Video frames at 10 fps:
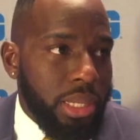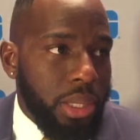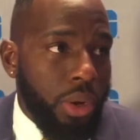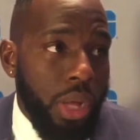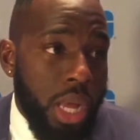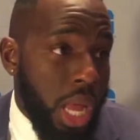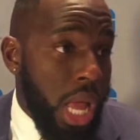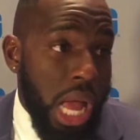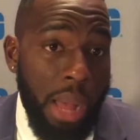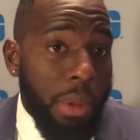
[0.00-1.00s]
So
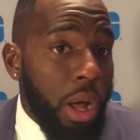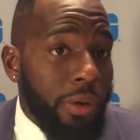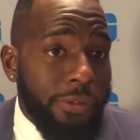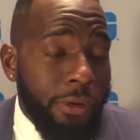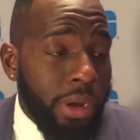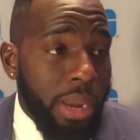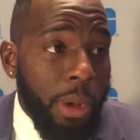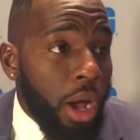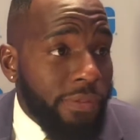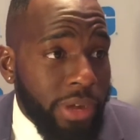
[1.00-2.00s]
I'm all for it. I'm
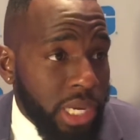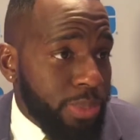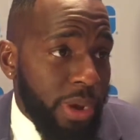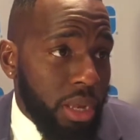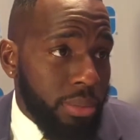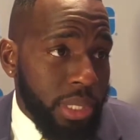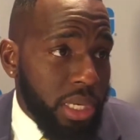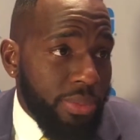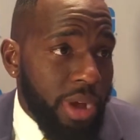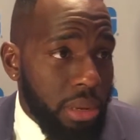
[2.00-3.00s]
all for this problem. It's a
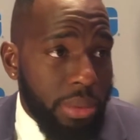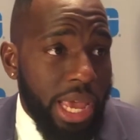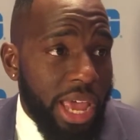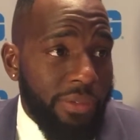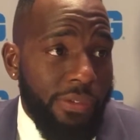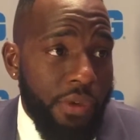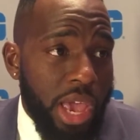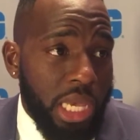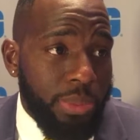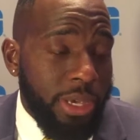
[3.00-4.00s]
good problem to have if you
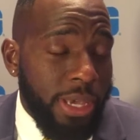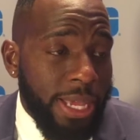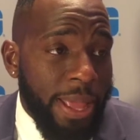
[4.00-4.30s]
ask me.